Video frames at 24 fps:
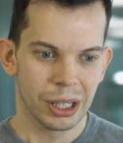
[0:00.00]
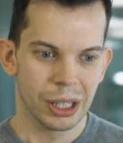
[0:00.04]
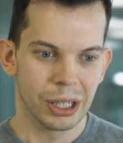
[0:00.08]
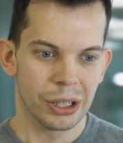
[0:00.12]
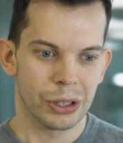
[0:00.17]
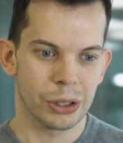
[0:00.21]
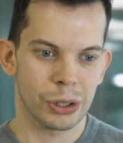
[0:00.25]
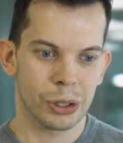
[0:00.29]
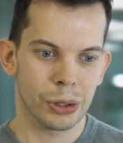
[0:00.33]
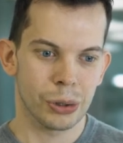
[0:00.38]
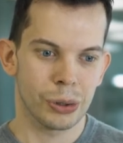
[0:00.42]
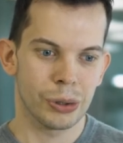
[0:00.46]

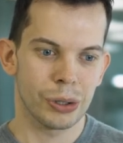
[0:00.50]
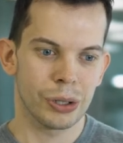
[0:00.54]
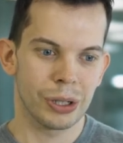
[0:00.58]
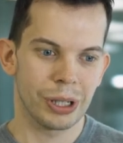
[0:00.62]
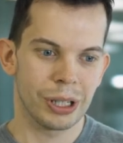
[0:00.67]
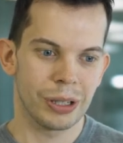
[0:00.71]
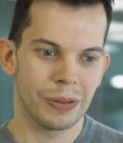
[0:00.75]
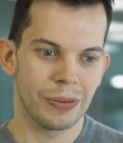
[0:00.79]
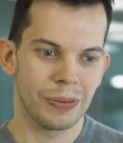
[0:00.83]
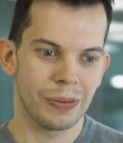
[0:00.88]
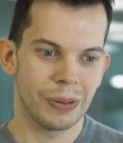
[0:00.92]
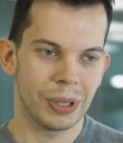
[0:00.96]
So
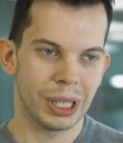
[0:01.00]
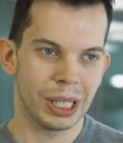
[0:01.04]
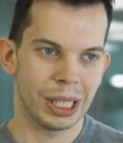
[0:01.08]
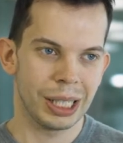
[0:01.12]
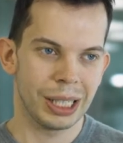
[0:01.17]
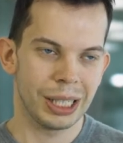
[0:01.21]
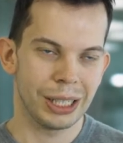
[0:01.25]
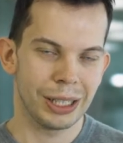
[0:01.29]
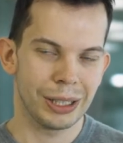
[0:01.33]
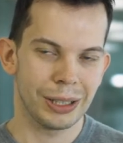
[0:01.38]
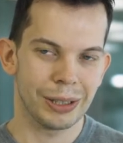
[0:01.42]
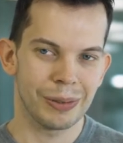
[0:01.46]
if
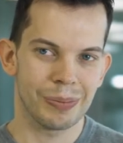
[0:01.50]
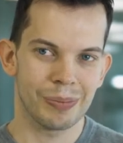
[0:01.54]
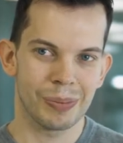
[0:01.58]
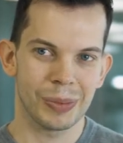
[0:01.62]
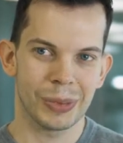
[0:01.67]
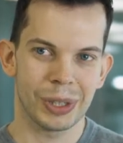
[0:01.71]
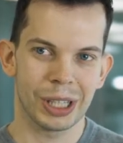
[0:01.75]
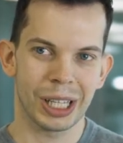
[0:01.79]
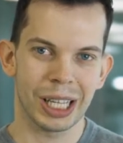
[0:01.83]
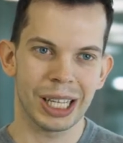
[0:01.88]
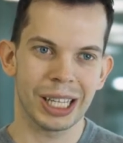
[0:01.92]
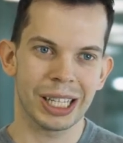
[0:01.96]
we
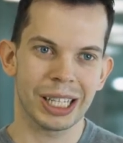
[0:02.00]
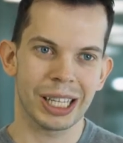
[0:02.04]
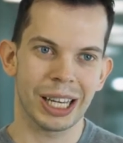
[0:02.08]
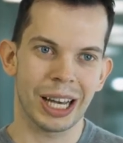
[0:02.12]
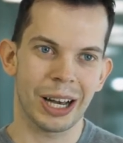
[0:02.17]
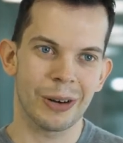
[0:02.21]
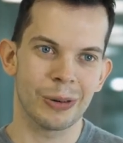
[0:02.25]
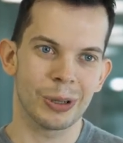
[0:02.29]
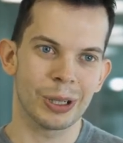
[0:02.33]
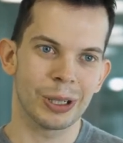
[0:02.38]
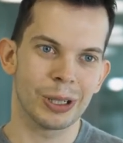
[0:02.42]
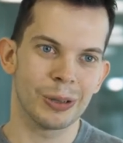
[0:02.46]
take
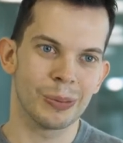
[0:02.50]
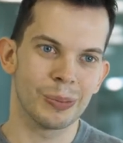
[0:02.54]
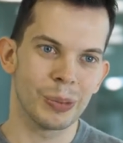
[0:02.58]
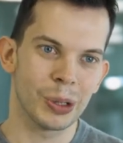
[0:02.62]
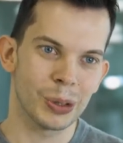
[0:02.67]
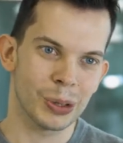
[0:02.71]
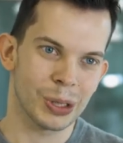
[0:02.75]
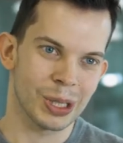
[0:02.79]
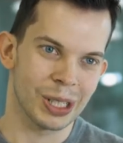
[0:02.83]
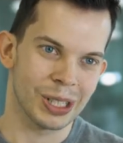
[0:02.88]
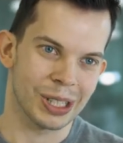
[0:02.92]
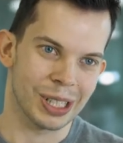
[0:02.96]
our
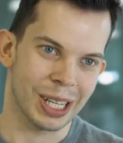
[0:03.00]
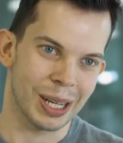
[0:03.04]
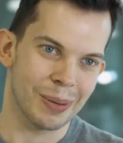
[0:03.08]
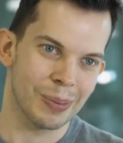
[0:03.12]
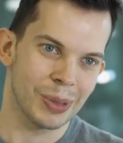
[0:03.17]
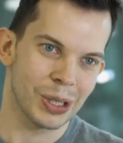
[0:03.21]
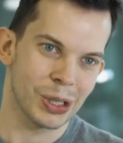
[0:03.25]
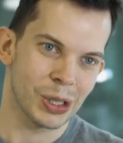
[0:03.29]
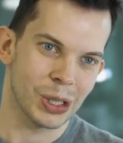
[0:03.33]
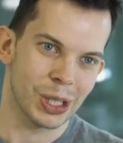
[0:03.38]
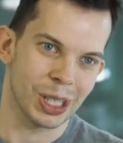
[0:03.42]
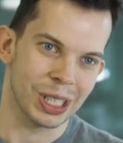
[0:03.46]
most
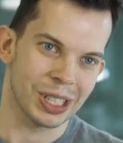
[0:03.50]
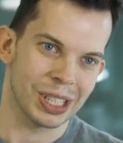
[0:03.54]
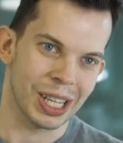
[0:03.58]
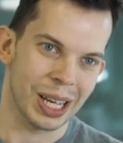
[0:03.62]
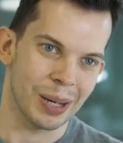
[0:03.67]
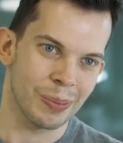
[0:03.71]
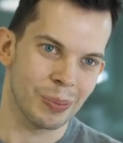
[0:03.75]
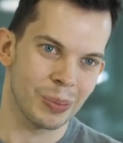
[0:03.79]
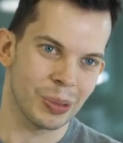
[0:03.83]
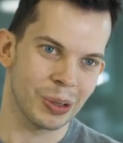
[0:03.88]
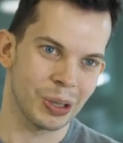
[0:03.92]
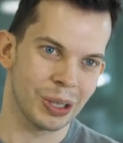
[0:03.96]
established
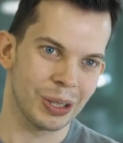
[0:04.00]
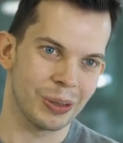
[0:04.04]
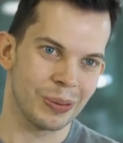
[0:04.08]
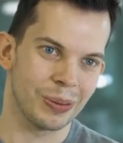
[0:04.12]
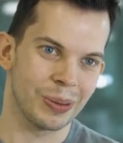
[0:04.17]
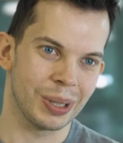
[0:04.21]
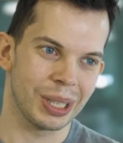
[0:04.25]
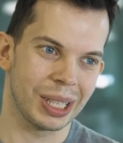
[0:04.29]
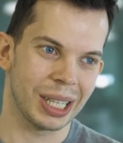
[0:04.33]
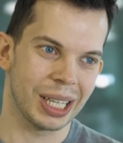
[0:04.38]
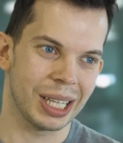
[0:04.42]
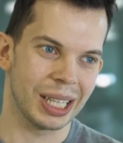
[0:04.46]
example, if
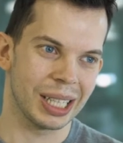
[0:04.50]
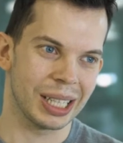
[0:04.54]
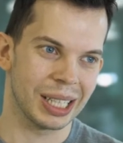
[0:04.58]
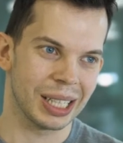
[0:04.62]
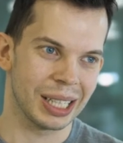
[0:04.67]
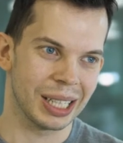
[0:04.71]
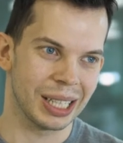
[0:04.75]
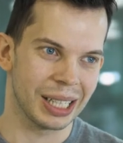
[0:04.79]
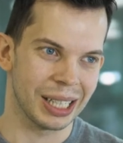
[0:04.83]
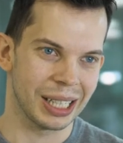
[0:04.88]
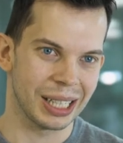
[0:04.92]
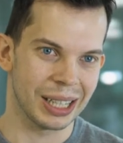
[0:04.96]
we take
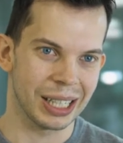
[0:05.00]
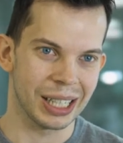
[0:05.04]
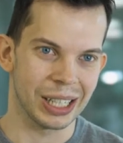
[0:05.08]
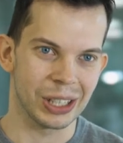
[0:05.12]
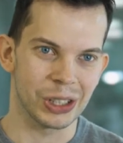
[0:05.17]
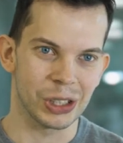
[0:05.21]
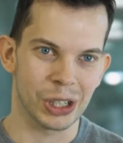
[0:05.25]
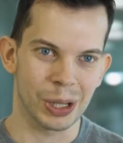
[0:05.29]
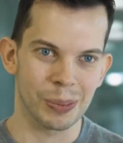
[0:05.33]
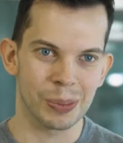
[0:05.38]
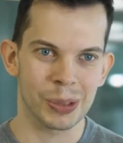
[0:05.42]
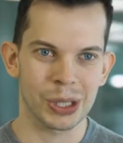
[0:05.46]
uh, the
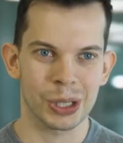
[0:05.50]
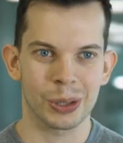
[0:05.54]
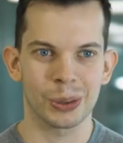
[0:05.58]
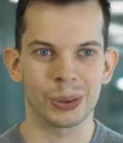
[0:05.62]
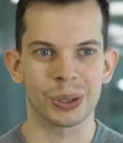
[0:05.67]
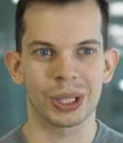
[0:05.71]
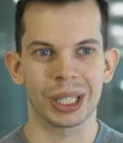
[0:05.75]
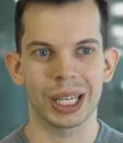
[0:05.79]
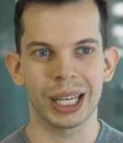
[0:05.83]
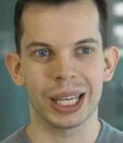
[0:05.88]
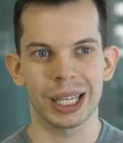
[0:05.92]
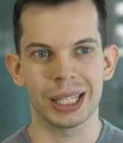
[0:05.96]

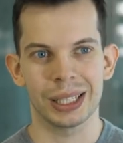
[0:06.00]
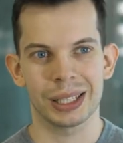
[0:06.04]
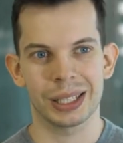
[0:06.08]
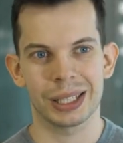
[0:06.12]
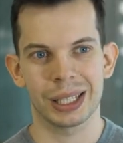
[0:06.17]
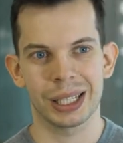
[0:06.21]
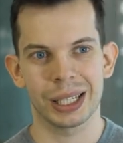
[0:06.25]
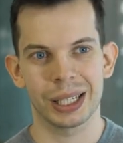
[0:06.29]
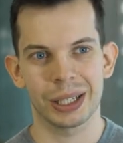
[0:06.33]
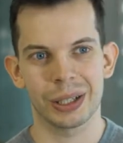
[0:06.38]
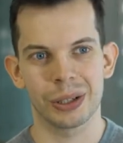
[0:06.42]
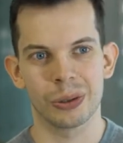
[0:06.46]
gemstone
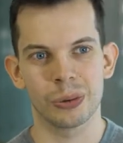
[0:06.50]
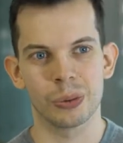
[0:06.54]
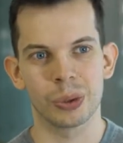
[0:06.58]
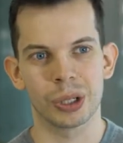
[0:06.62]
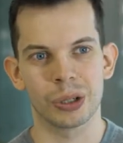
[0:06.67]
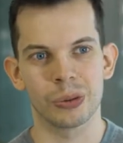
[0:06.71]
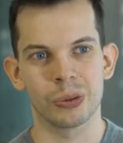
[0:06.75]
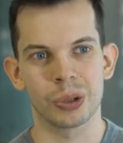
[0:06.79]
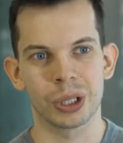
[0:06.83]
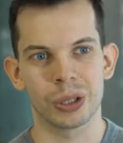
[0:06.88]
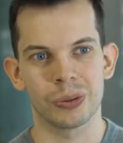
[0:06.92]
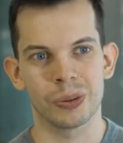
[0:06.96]
case,
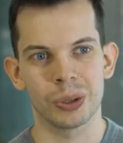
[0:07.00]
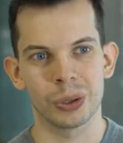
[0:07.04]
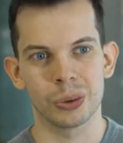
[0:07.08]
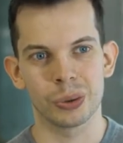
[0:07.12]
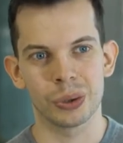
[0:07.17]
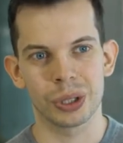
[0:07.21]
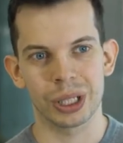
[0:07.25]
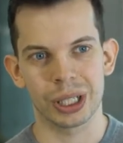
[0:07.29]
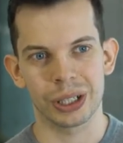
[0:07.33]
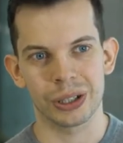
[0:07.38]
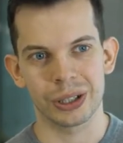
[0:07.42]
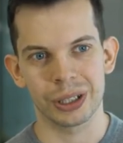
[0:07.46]
what, what we
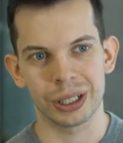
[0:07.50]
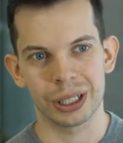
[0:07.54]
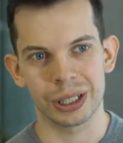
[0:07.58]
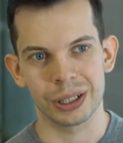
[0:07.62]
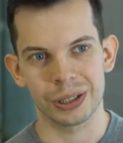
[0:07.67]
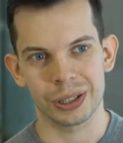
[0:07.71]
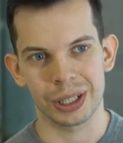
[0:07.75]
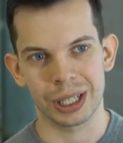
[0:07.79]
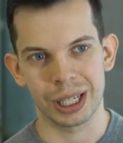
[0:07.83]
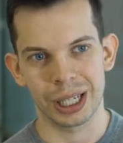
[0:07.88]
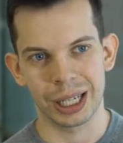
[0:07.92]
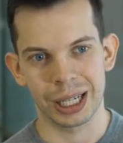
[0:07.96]
do there
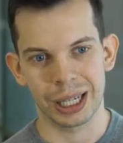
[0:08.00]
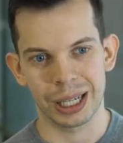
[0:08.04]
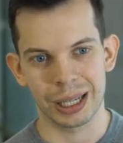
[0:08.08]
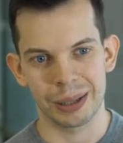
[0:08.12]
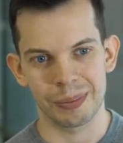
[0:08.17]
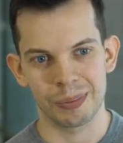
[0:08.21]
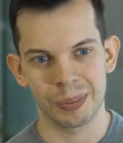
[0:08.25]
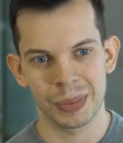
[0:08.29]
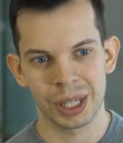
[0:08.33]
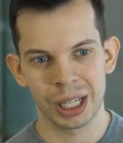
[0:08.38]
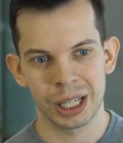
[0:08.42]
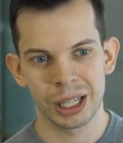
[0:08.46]
is uh,
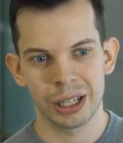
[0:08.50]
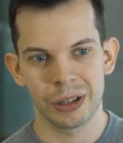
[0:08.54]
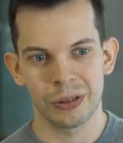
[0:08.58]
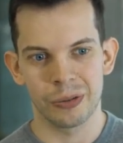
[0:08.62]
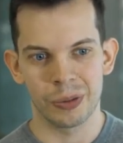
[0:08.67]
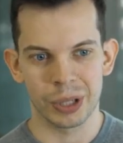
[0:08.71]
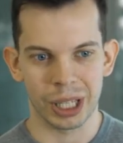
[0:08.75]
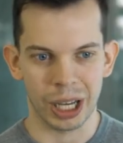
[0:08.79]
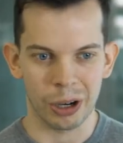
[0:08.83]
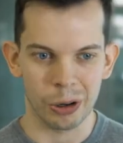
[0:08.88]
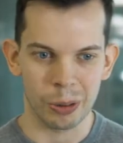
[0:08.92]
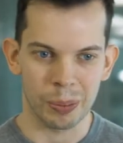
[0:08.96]

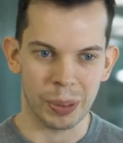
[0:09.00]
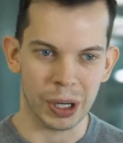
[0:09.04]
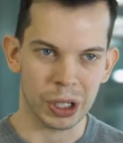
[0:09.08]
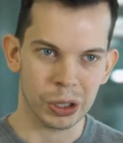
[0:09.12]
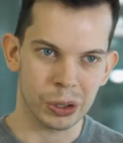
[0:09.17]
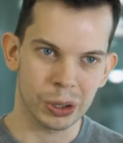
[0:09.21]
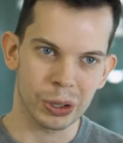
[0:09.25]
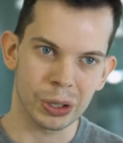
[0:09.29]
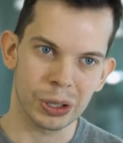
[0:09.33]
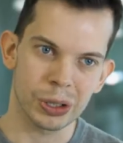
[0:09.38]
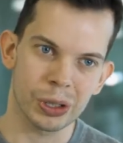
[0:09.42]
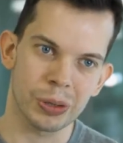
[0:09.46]
with our
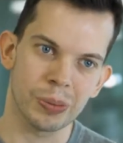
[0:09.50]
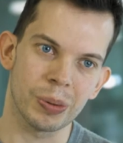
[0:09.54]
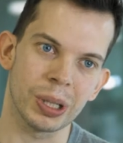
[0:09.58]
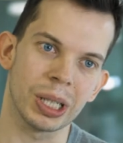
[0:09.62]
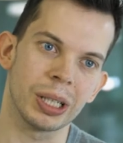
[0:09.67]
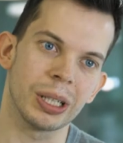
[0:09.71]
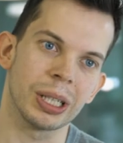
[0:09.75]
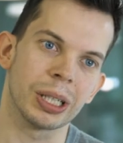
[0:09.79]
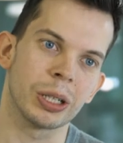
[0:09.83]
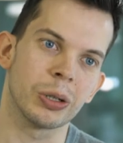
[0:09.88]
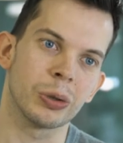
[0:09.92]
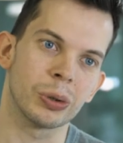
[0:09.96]
partners,
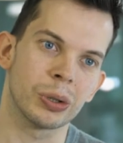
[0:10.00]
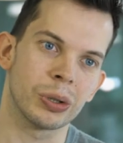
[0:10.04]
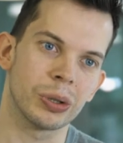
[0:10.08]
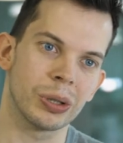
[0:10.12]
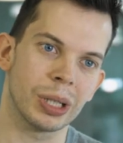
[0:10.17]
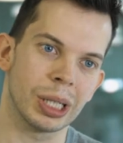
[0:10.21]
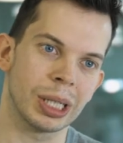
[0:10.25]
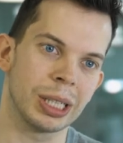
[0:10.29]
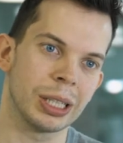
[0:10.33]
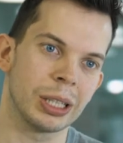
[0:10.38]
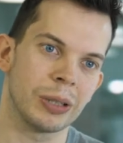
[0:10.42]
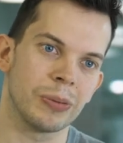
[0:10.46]
we go to
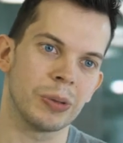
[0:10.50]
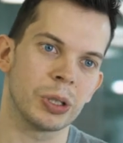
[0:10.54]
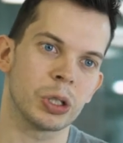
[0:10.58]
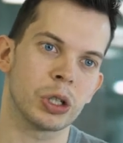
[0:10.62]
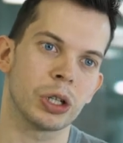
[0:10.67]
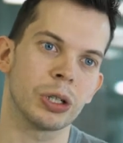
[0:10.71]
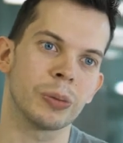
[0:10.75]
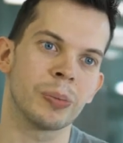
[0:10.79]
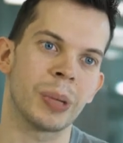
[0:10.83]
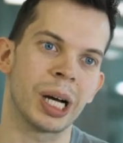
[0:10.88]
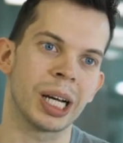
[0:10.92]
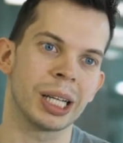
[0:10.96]
the
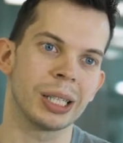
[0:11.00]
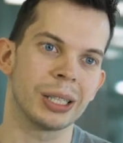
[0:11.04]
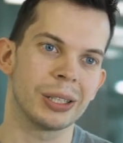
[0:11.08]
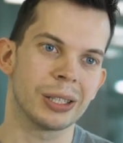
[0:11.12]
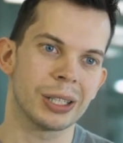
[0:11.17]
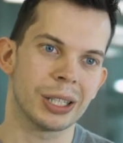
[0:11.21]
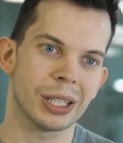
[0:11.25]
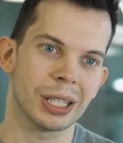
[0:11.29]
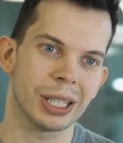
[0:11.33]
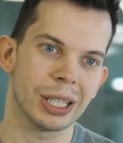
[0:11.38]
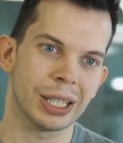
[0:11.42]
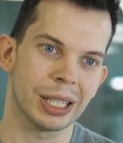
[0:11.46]
individual
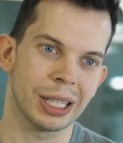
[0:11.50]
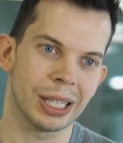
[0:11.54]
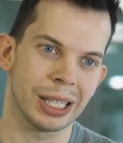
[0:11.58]
mines.